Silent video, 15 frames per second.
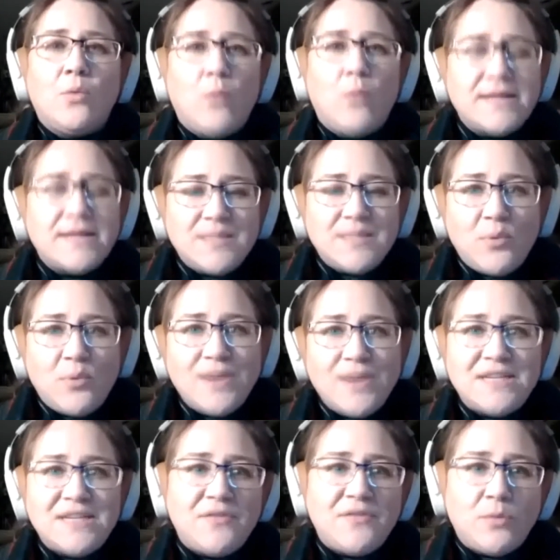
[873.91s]
what's the
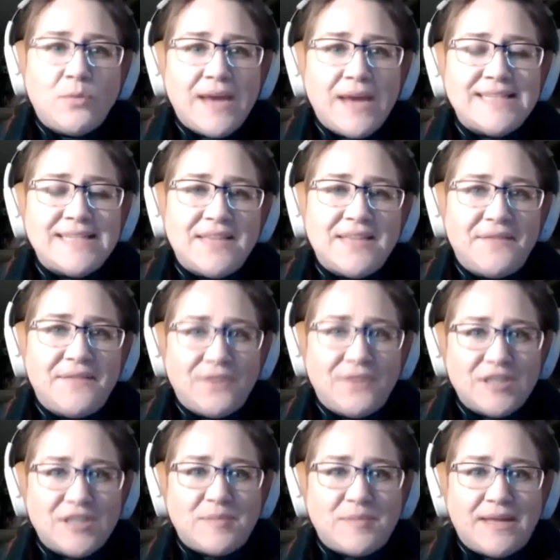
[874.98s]
point of the race in the
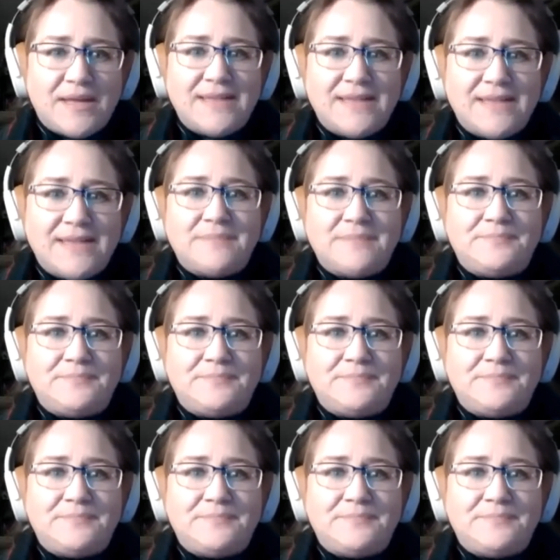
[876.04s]
first place?